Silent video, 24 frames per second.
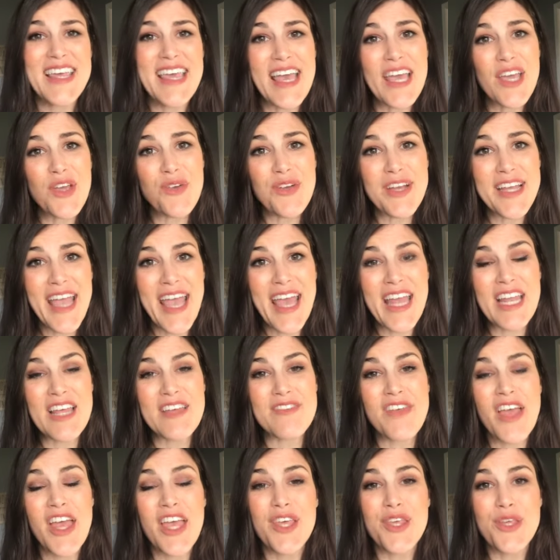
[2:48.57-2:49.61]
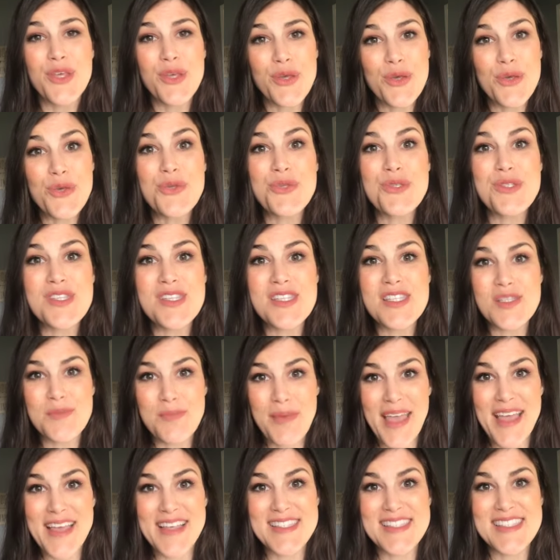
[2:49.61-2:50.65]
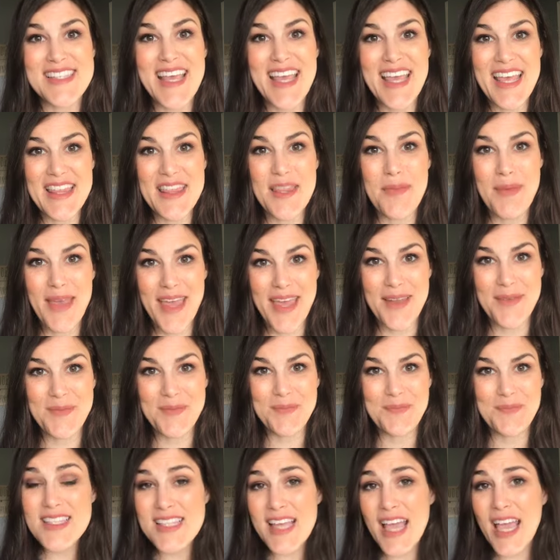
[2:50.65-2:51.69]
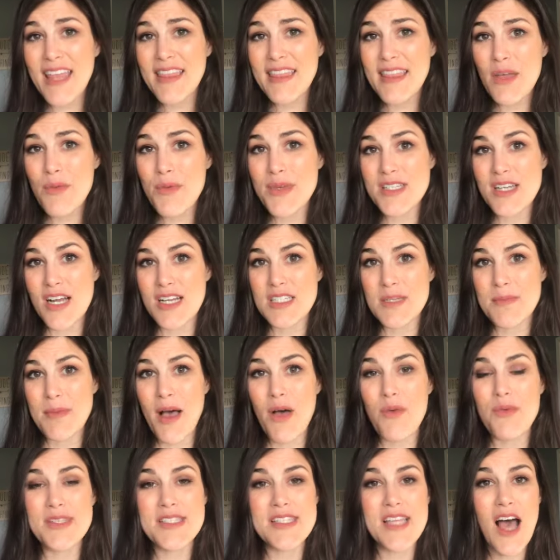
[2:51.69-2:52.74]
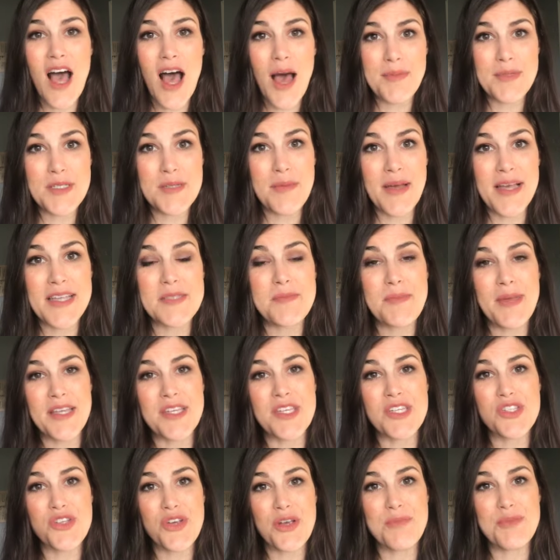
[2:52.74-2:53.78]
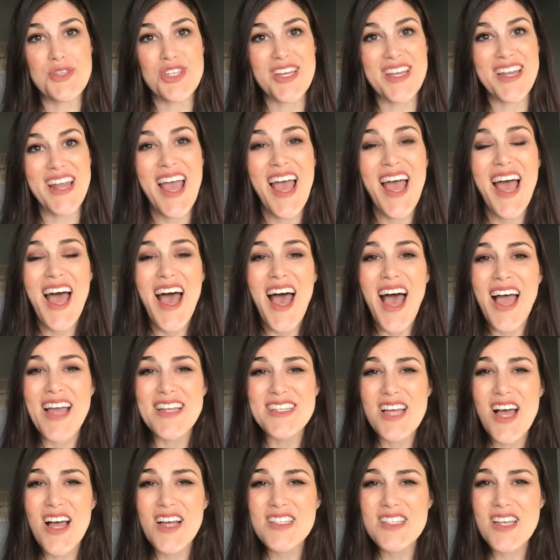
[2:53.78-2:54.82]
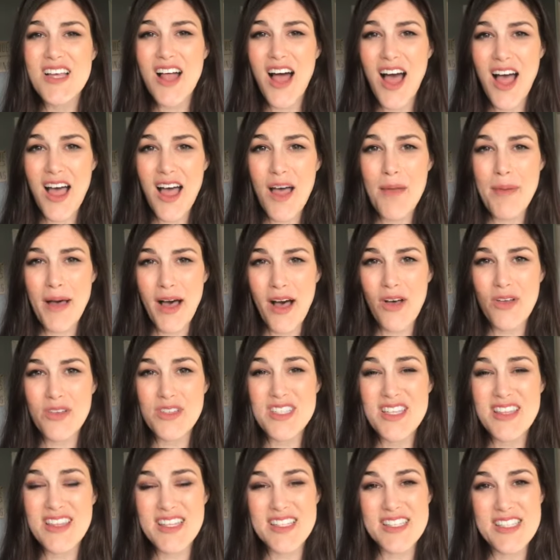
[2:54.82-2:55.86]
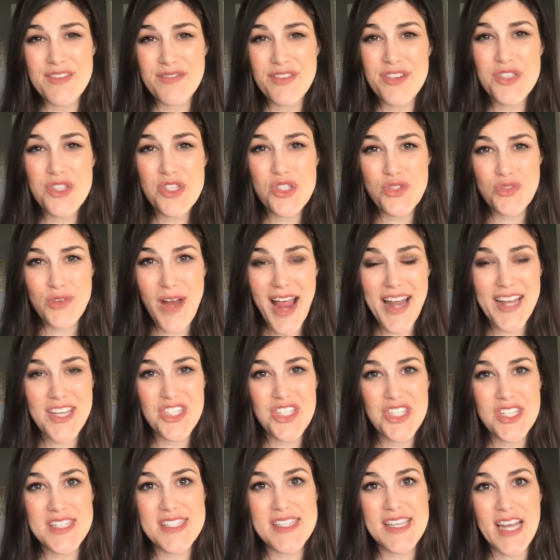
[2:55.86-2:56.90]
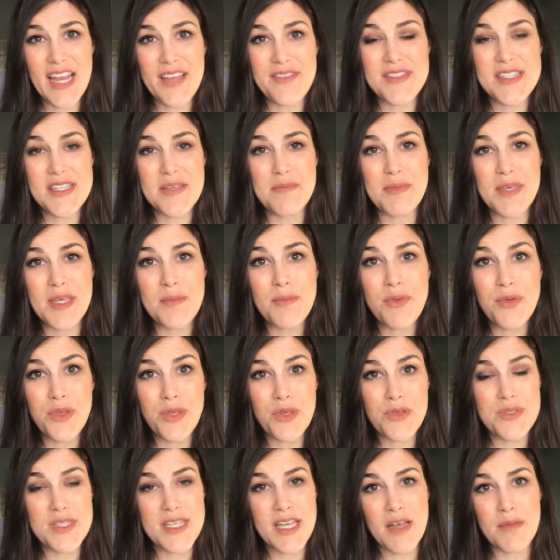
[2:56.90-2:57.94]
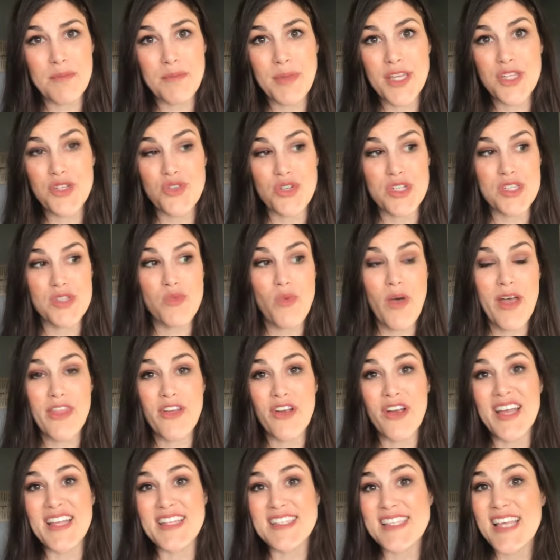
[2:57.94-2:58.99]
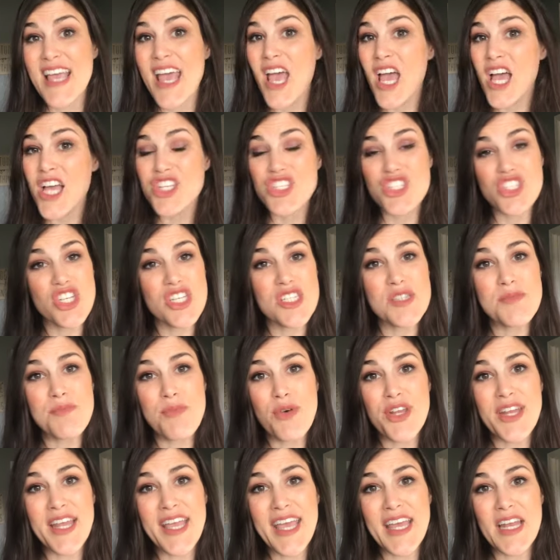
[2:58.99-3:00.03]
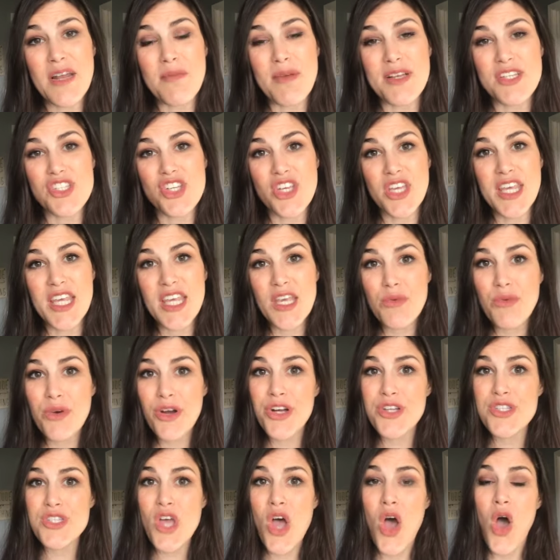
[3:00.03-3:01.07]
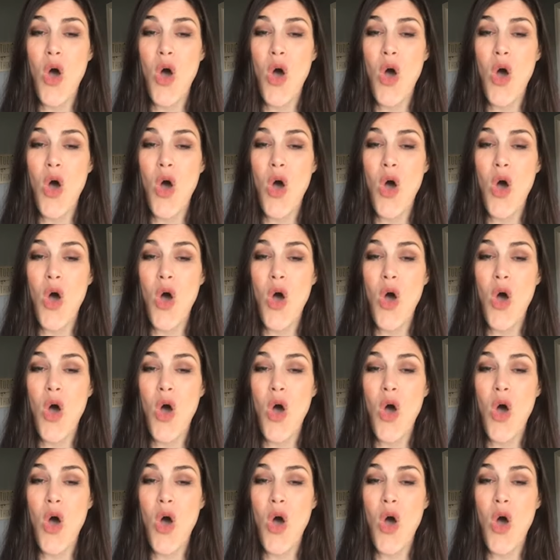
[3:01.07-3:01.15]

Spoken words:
Get creative, use the space in the pin. The second thing we talked about was the optimized pin description. I talked a lot about the different strategies that I've seen people using on Pinterest, whether it's just putting in a bunch of keywords